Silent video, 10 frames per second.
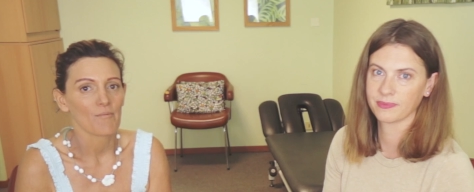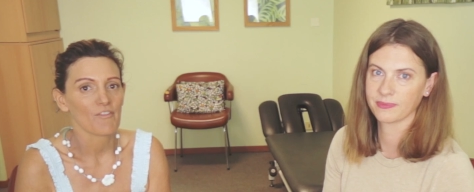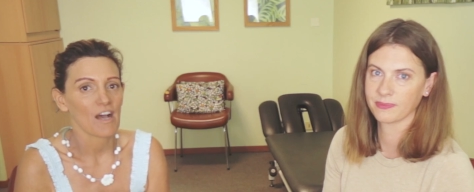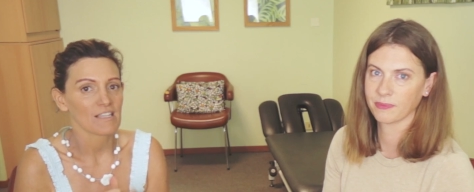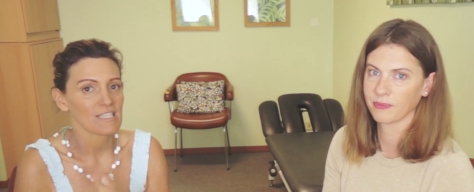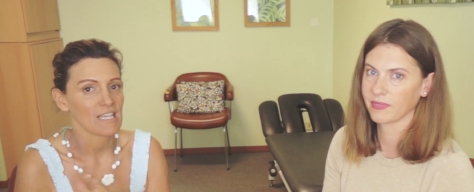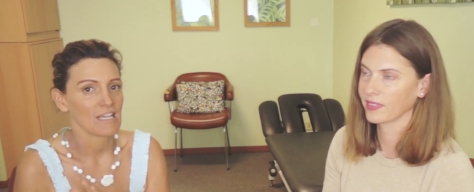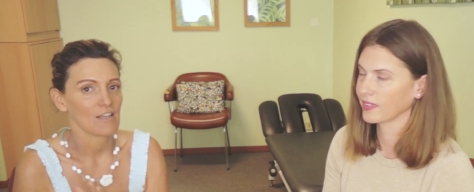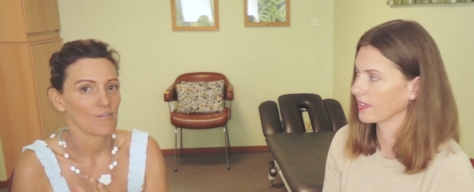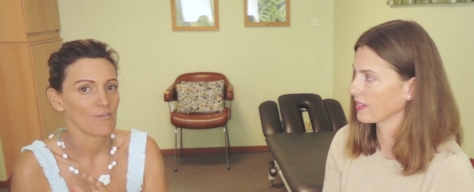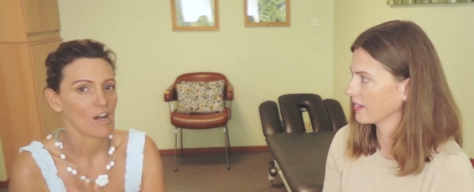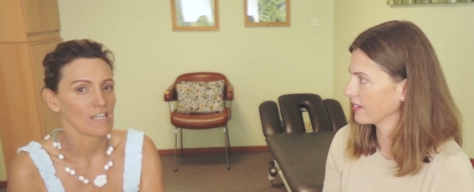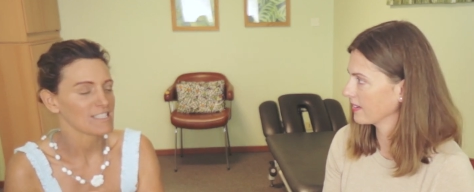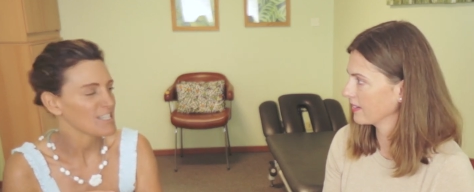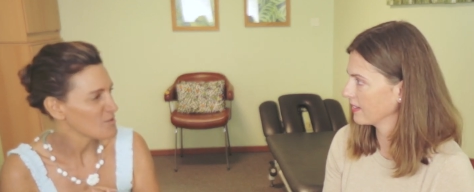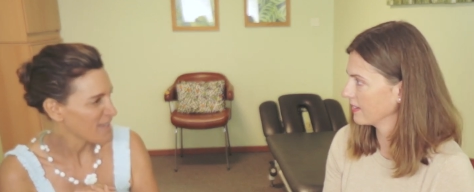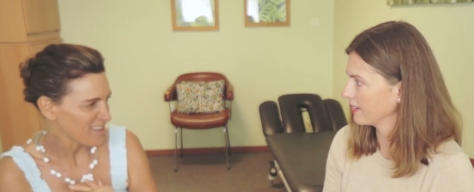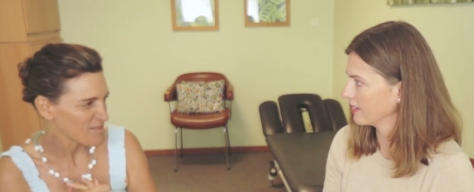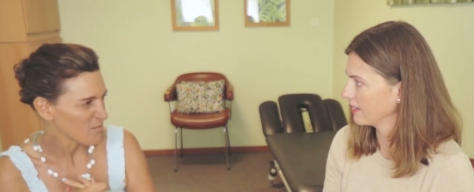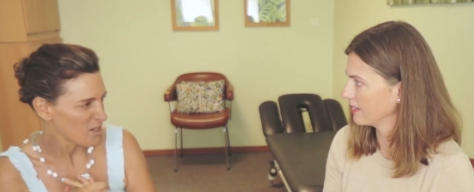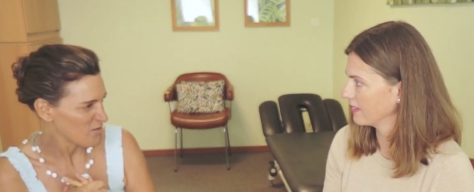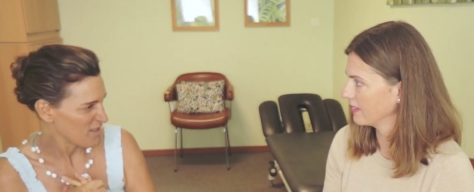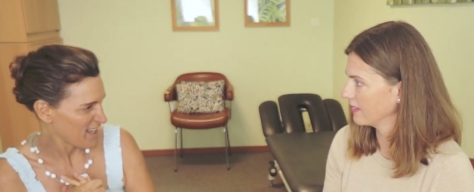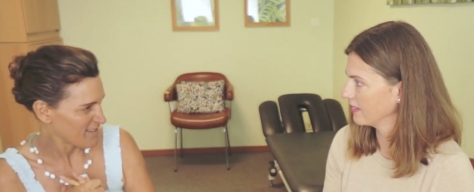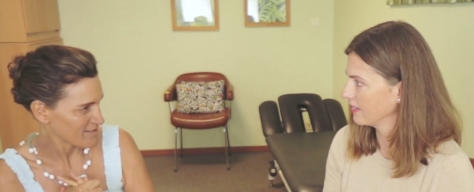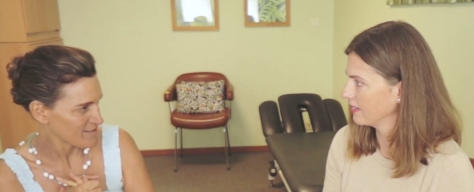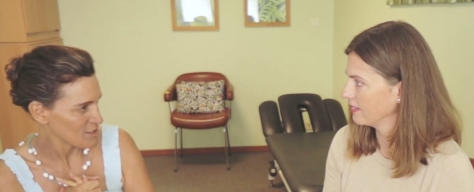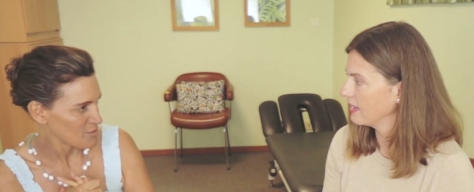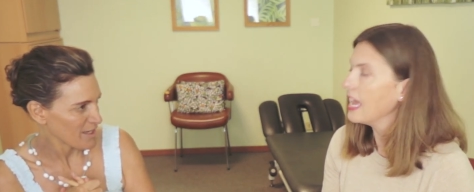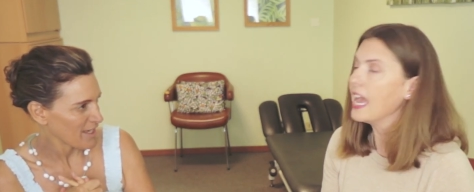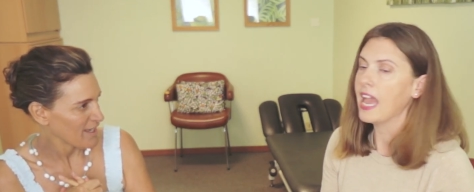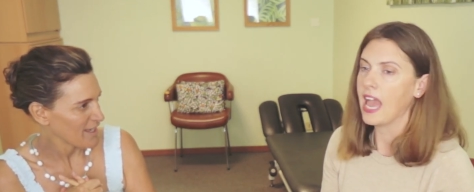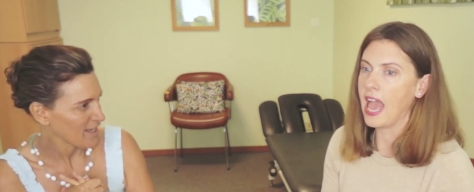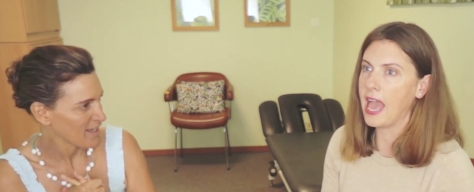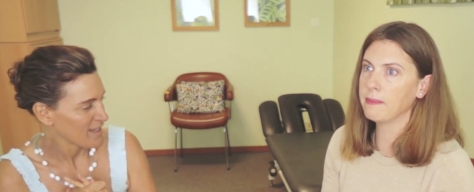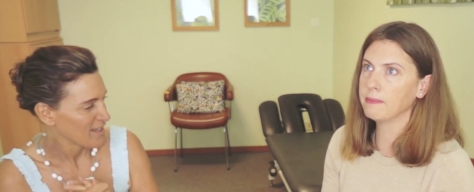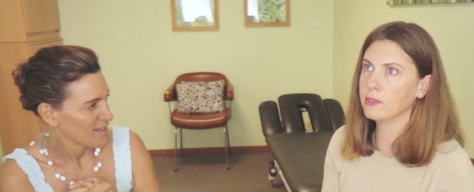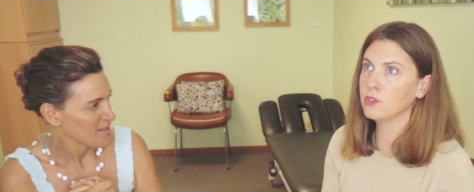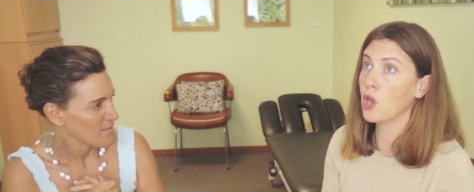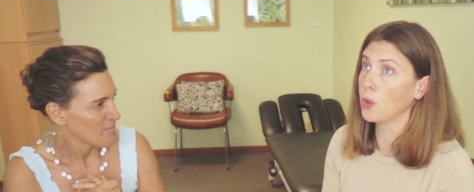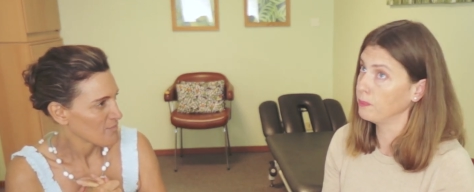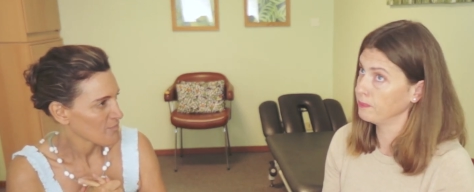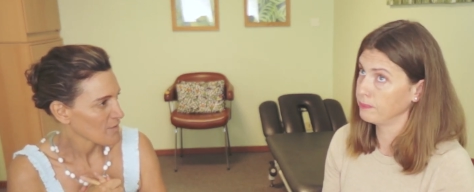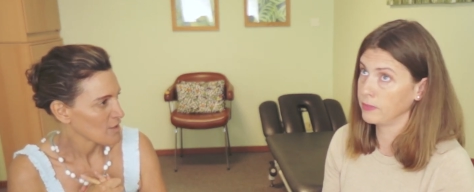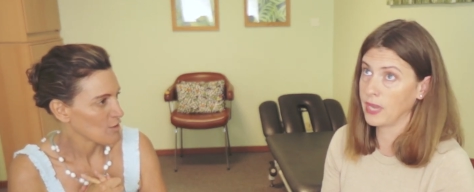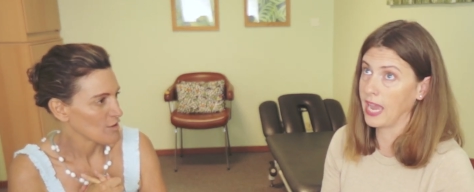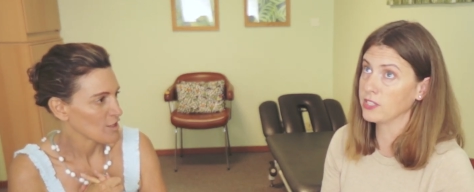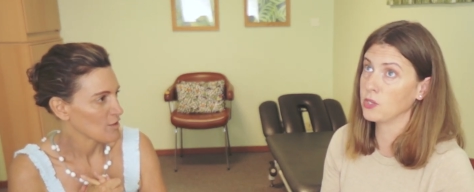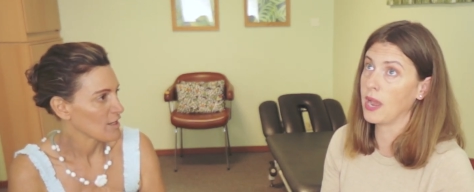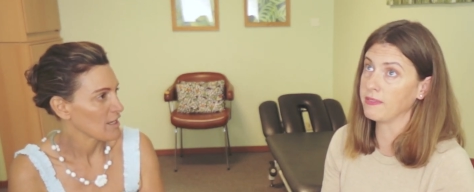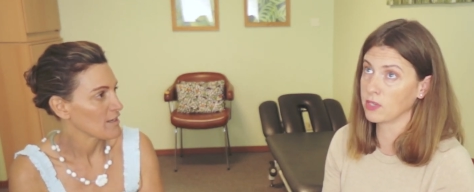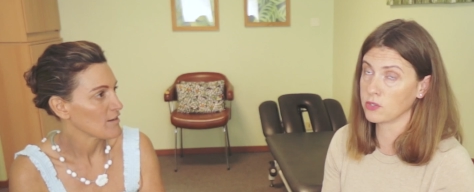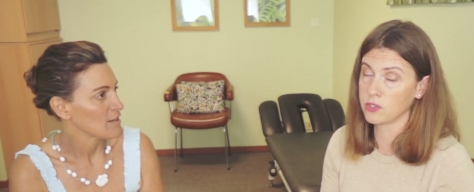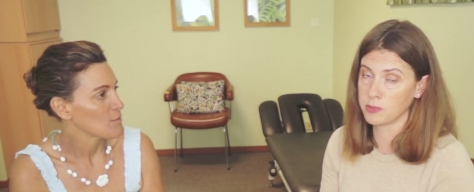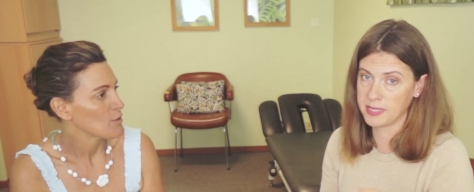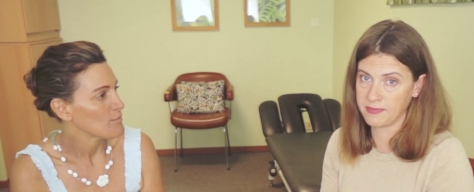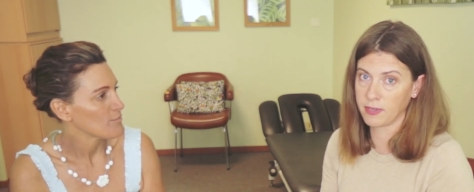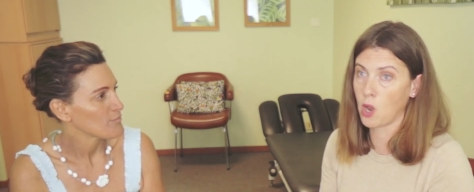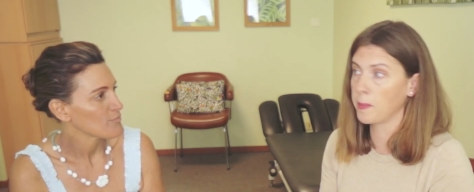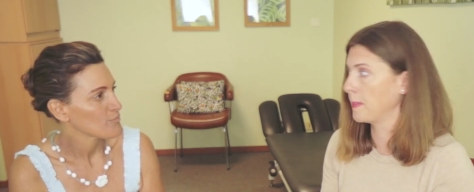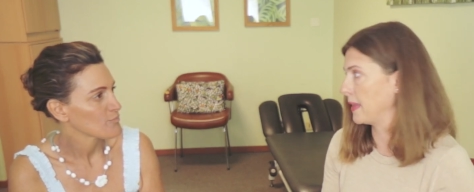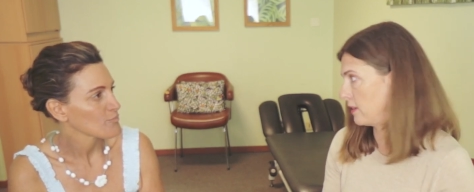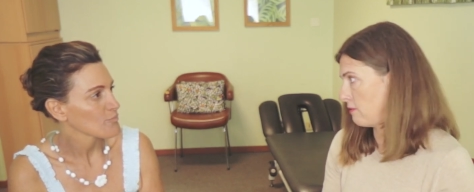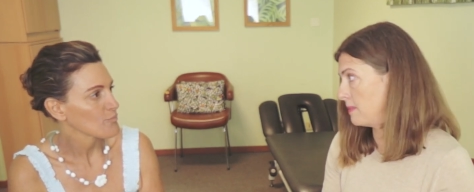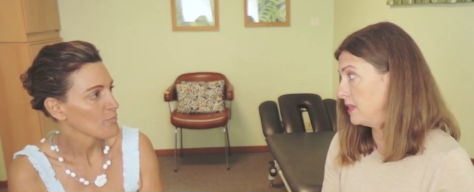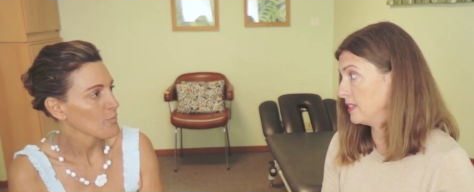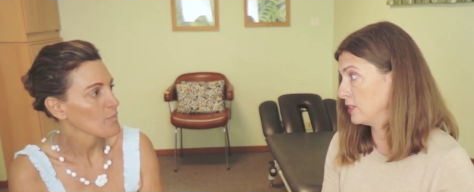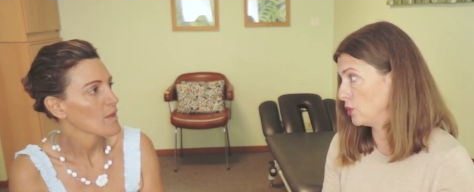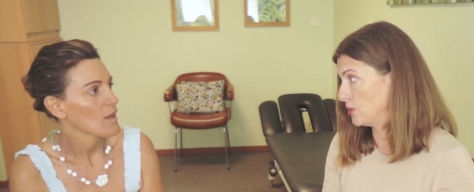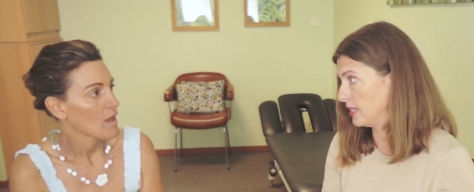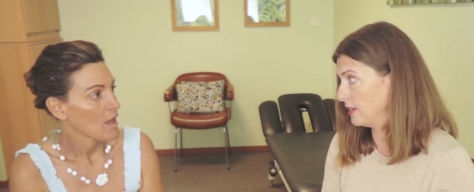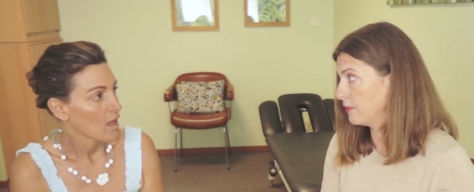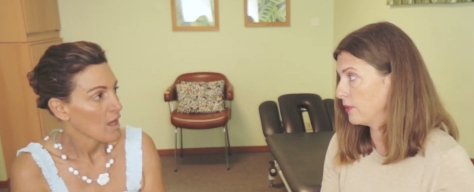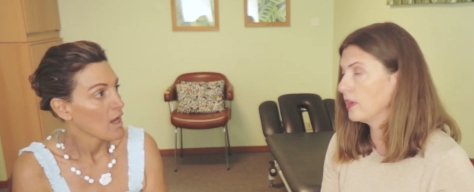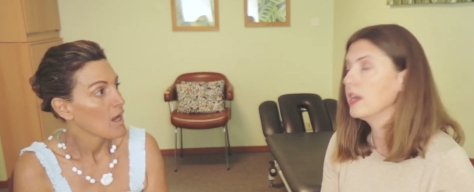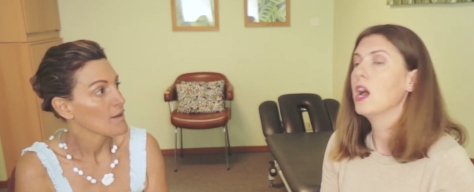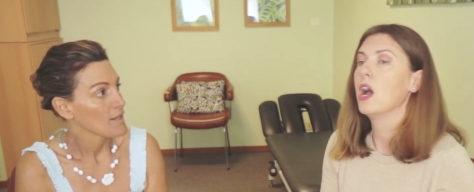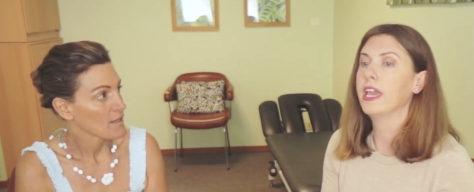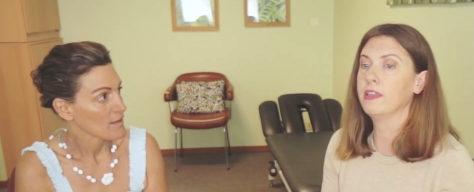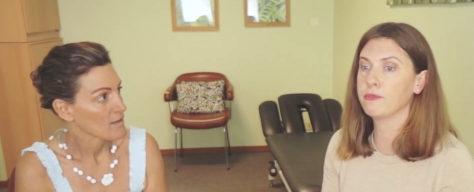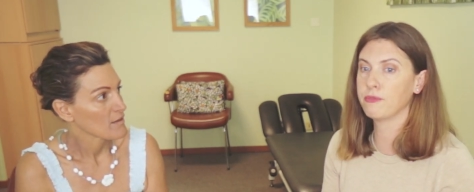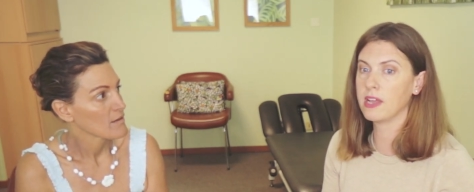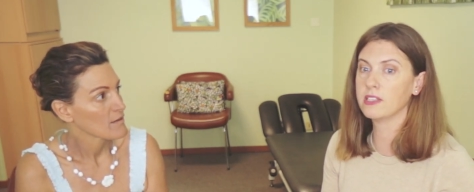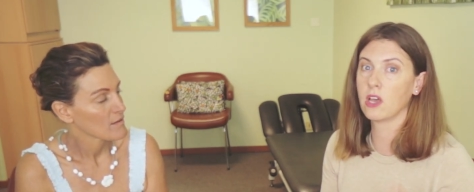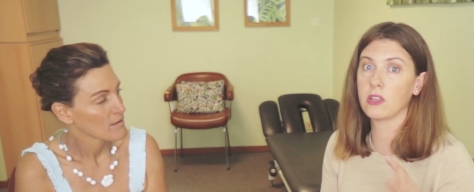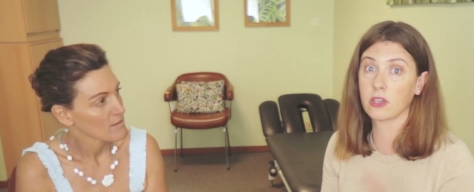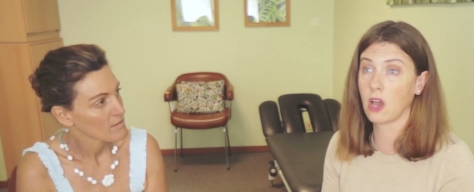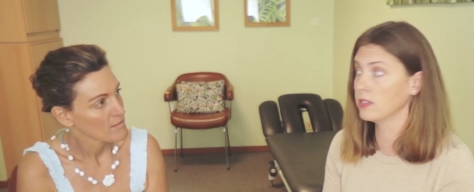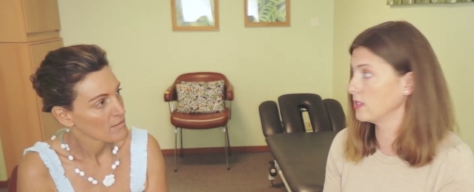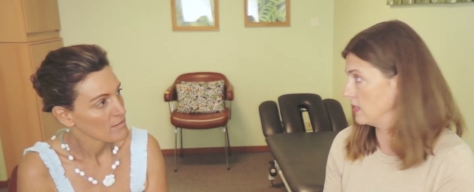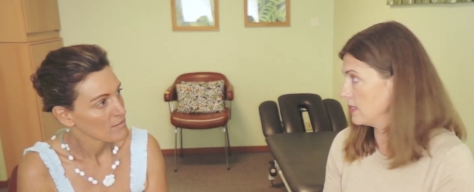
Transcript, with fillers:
Speaker 1: for us here in France, can you get them over the counter in the UK?
Speaker 2: Um, no, you not can't. You have to go to anymore. specific homeopathic remedies. They do deliver. Okay. In France, on the continent,